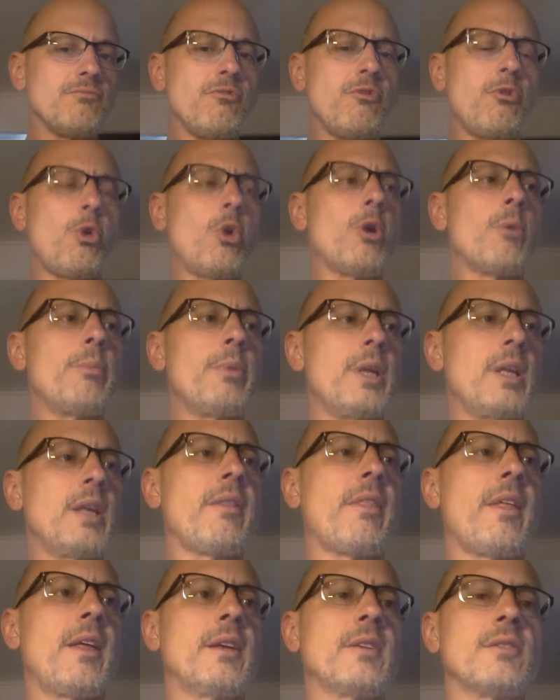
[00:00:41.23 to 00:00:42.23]
4 big
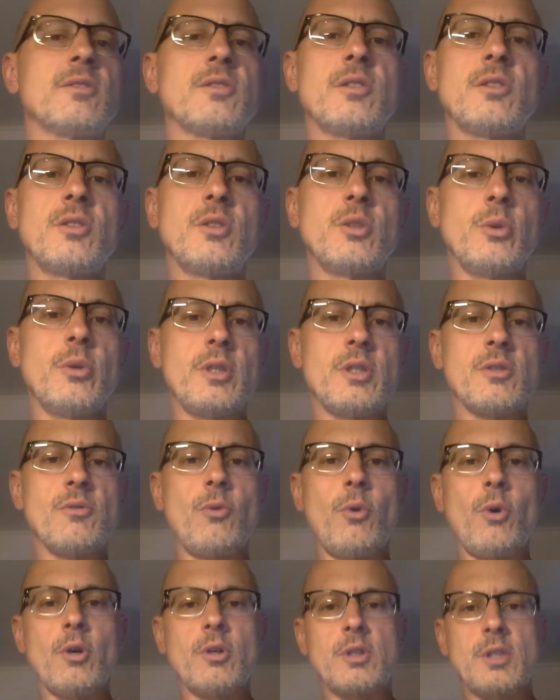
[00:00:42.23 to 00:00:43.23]
things to do in these
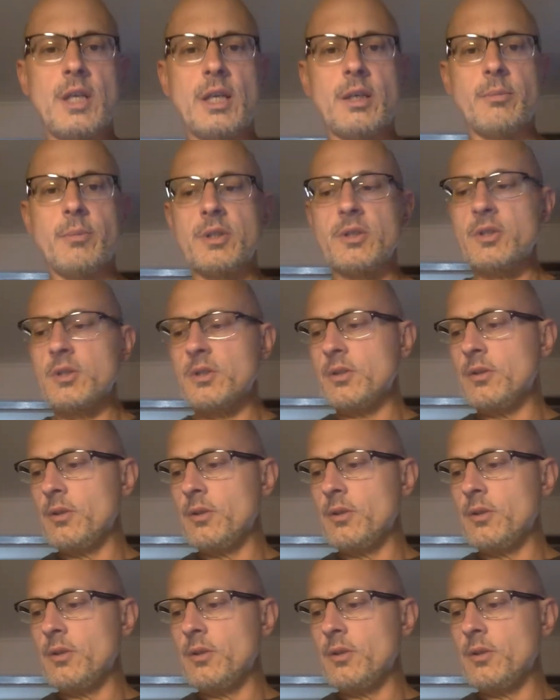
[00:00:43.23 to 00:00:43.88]
4 segments.